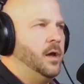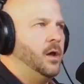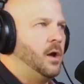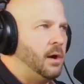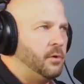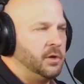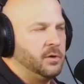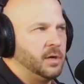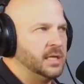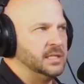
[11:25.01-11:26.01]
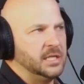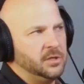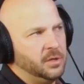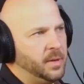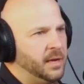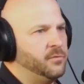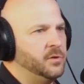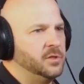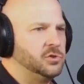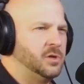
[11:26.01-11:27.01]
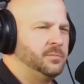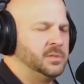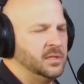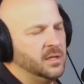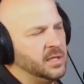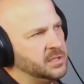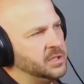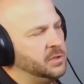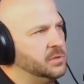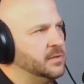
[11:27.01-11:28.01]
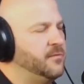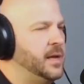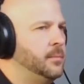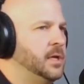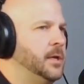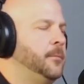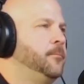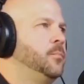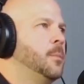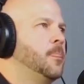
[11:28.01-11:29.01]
How are you going to continue to pay for the trips and the things that you do as a family?